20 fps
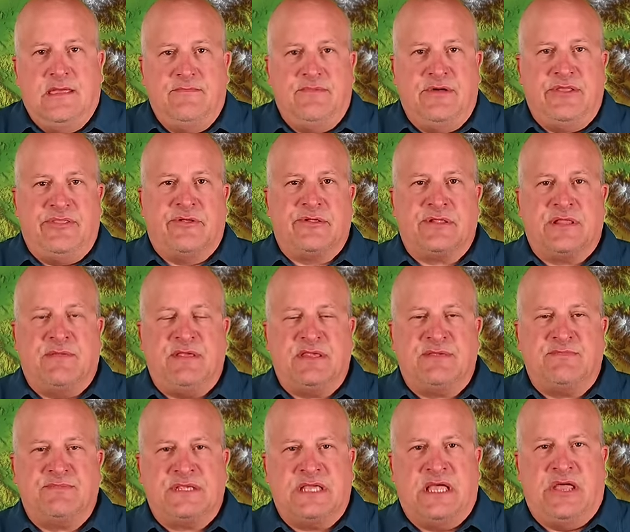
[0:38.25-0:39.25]
but there's going to be
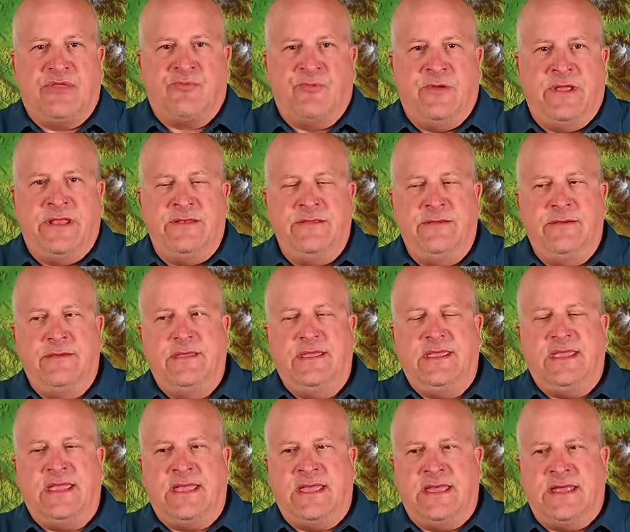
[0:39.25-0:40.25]
some south wind,
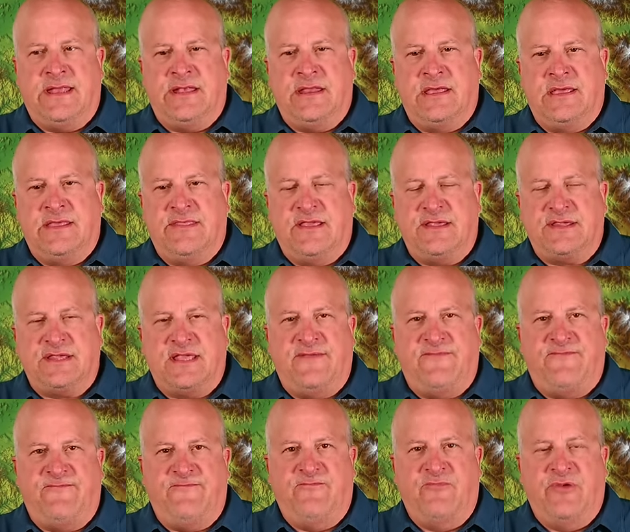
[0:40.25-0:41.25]
and they
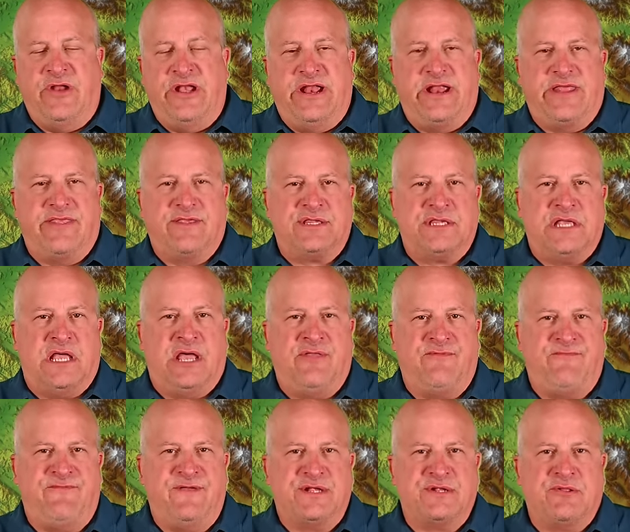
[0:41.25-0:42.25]
say wind out of the
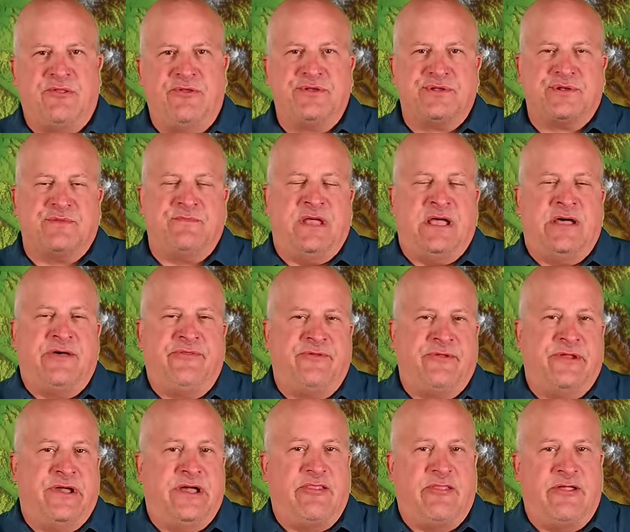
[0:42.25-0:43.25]
south, fish close their mouth.
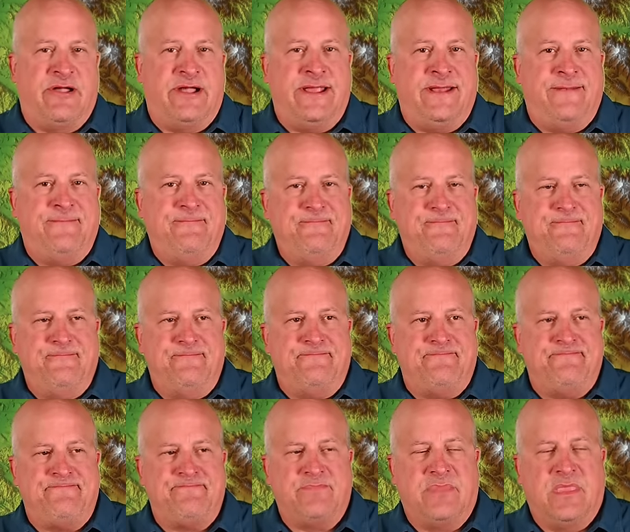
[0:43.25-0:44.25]
They're not lying.
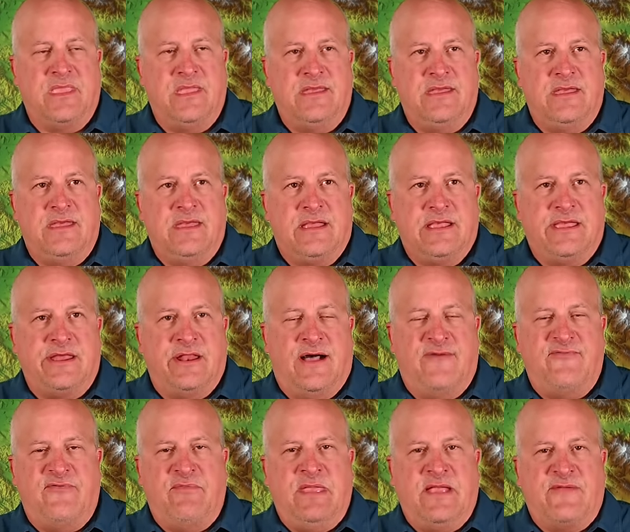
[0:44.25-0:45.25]
Can
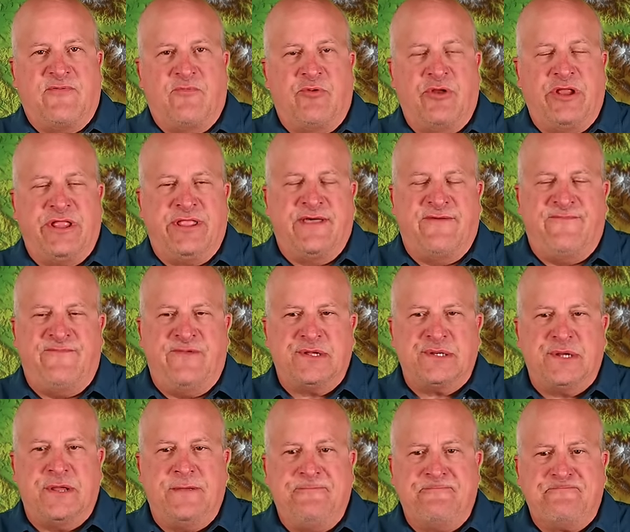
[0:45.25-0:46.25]
often make for pretty tough
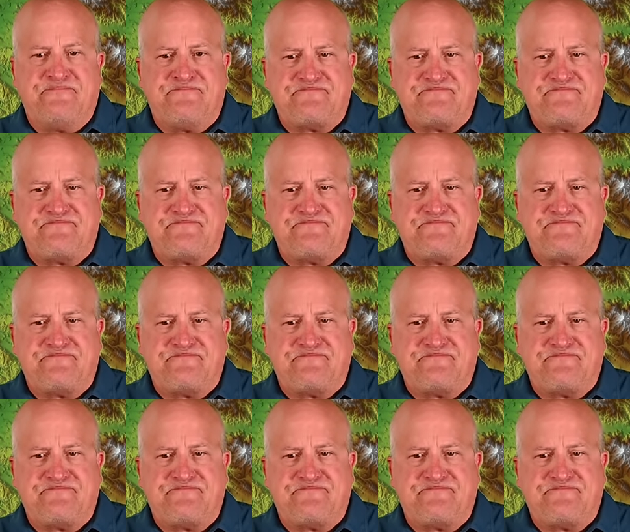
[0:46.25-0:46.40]
fishing,